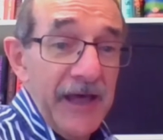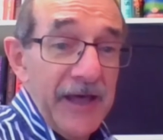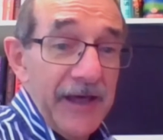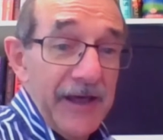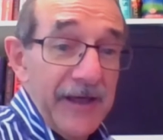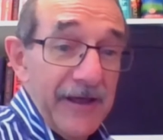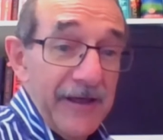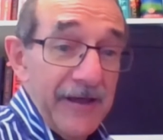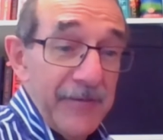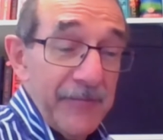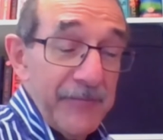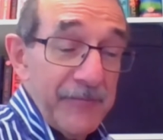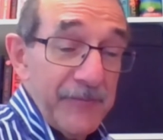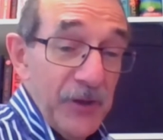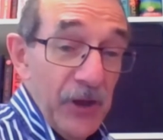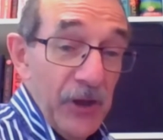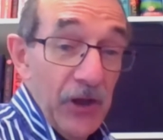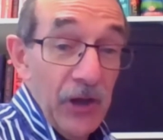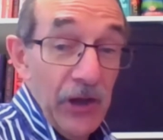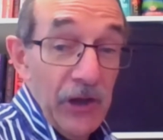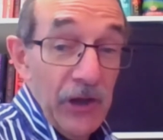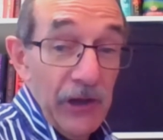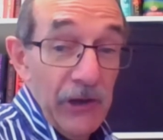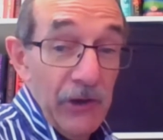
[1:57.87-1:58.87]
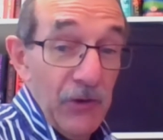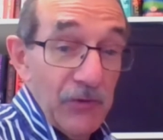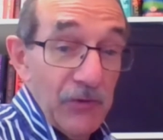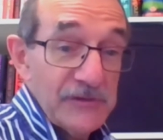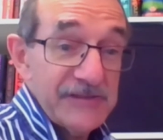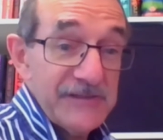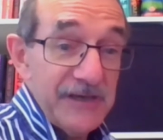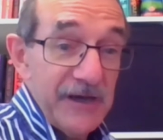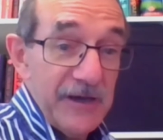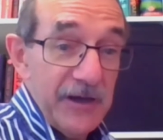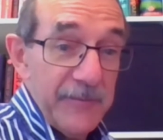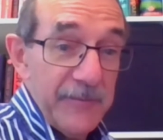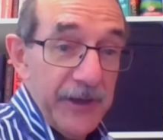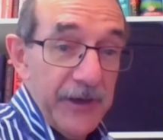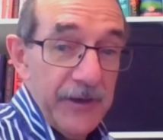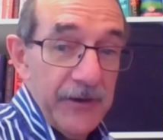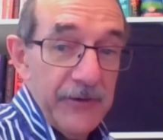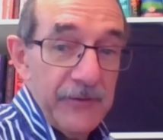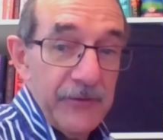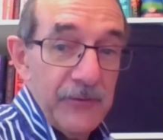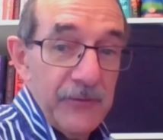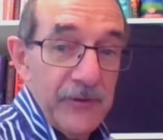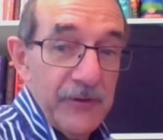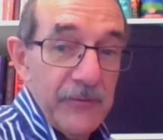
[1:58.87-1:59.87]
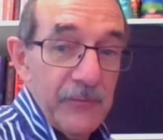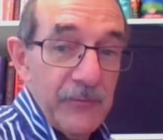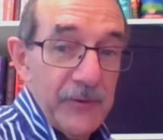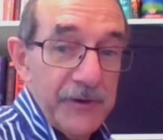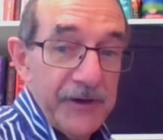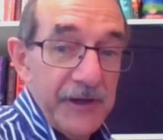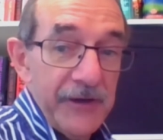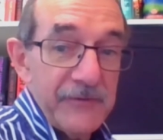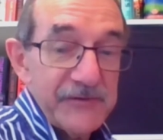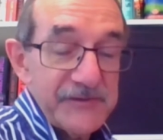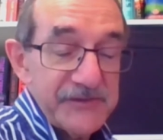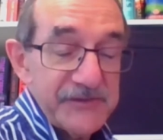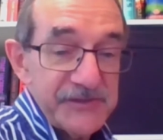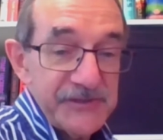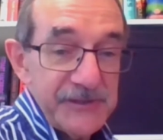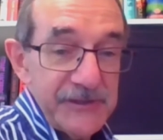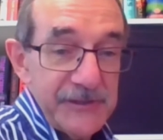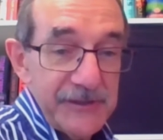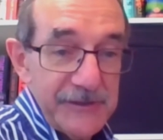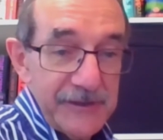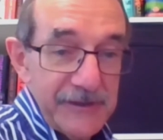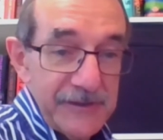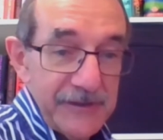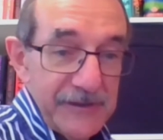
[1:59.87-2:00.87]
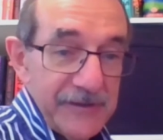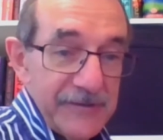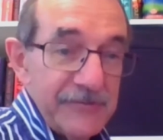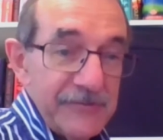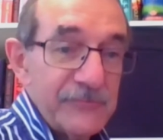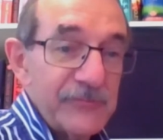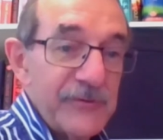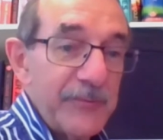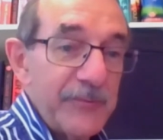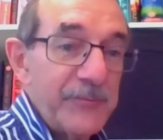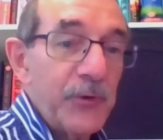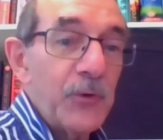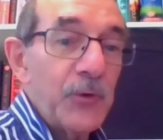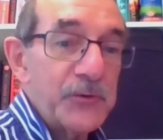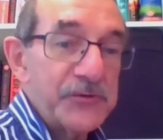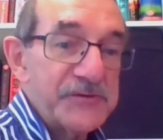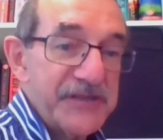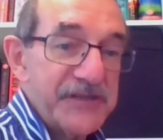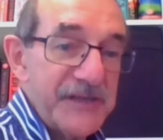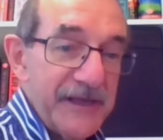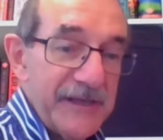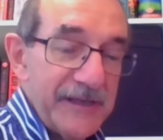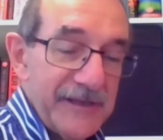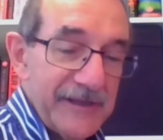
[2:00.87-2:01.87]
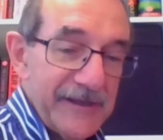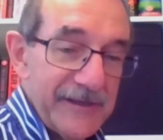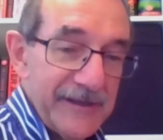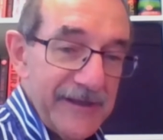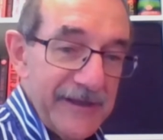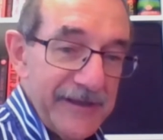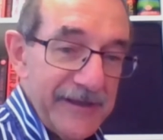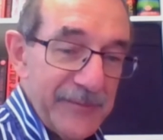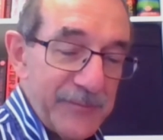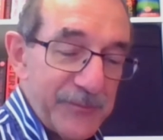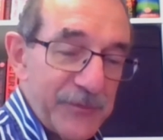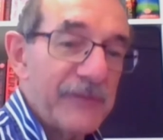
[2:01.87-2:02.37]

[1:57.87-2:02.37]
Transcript: A long time ago, when I was reporting in the